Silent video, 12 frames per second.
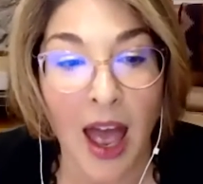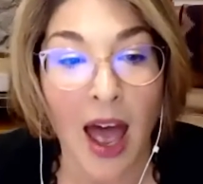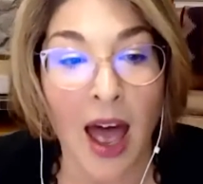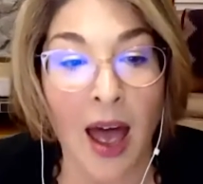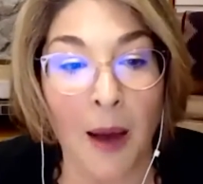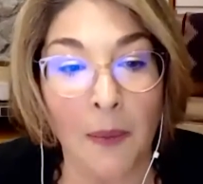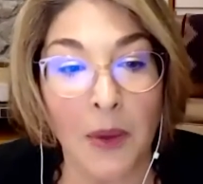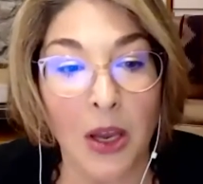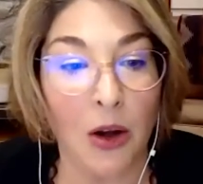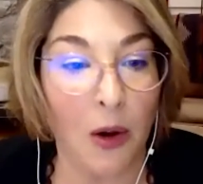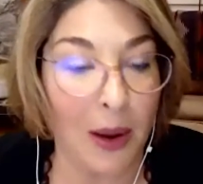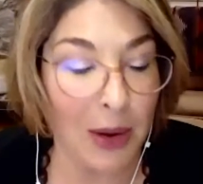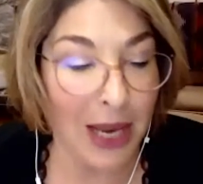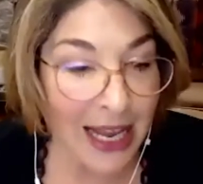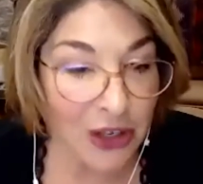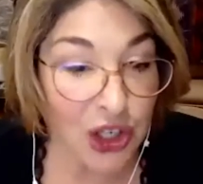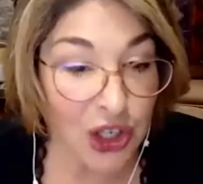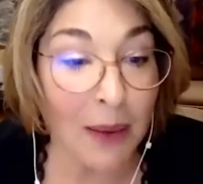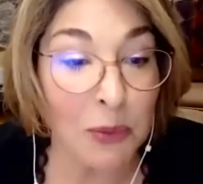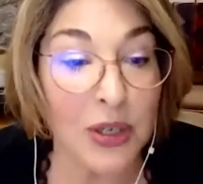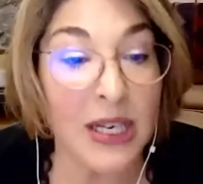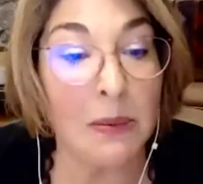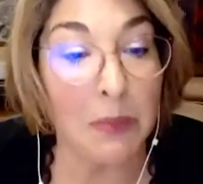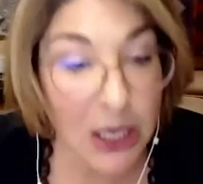it has chapters
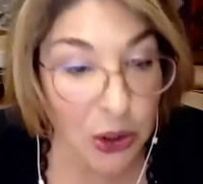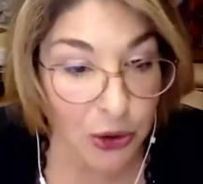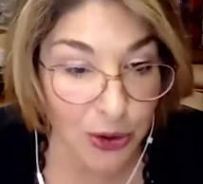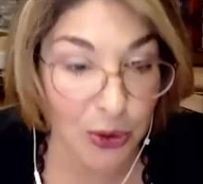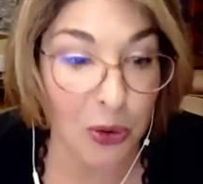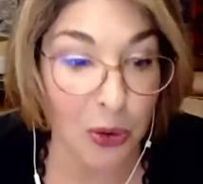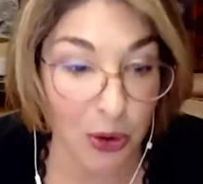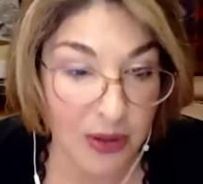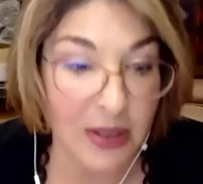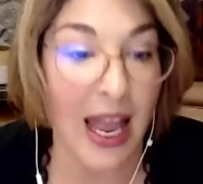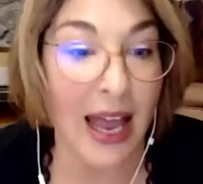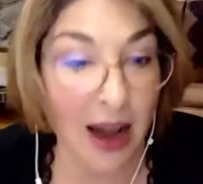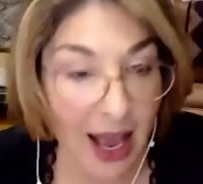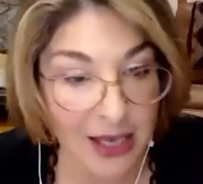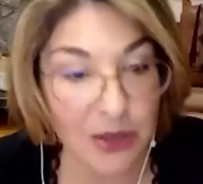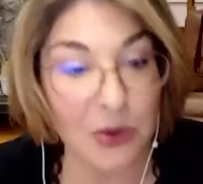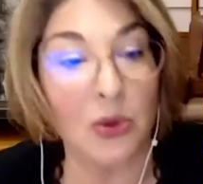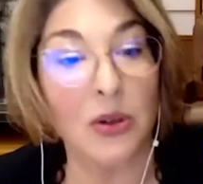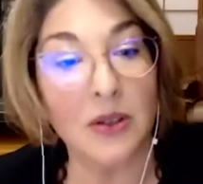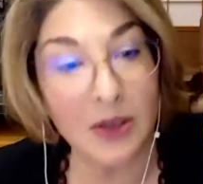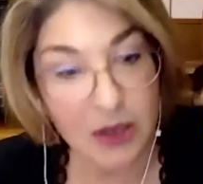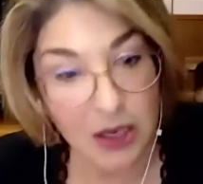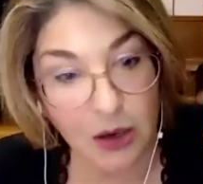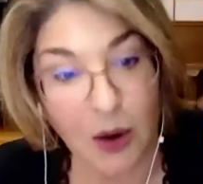in middle schools and high schools,
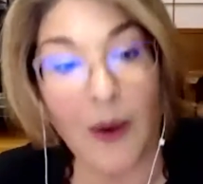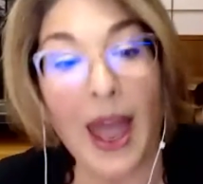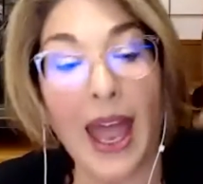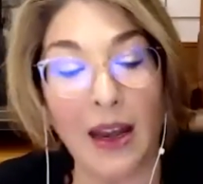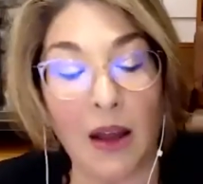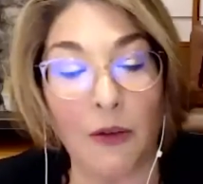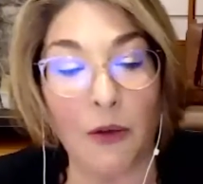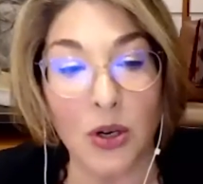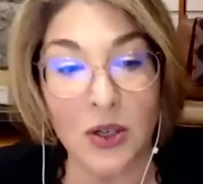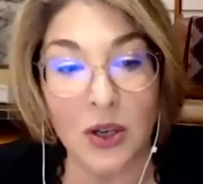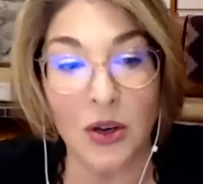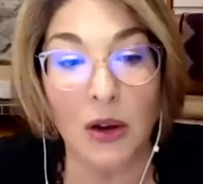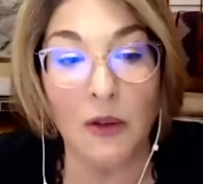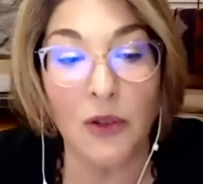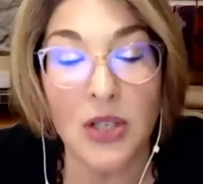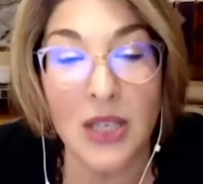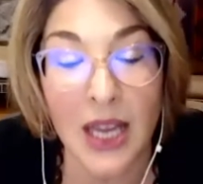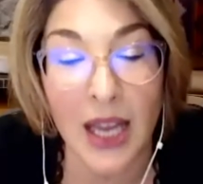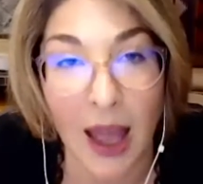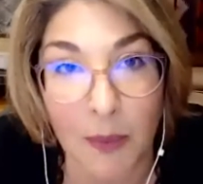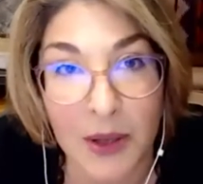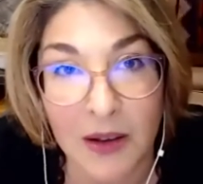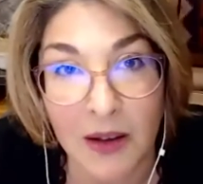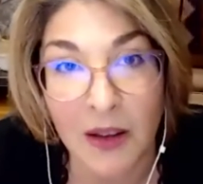and of course on university
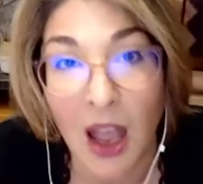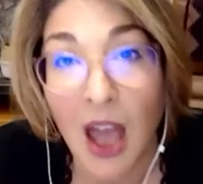campuses.